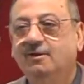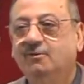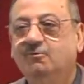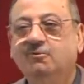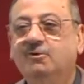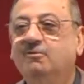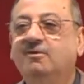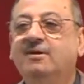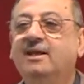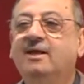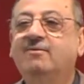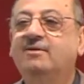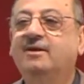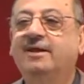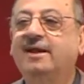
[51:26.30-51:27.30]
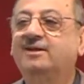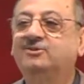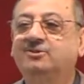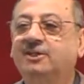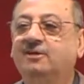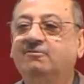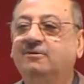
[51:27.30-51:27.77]
we will never get
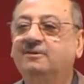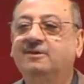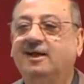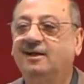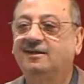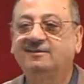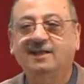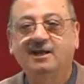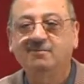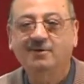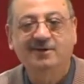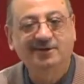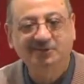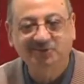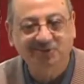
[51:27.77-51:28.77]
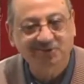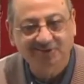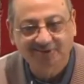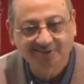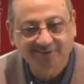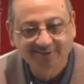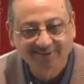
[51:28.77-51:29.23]
sick with Alzheimer's
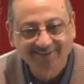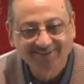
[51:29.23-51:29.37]
disease.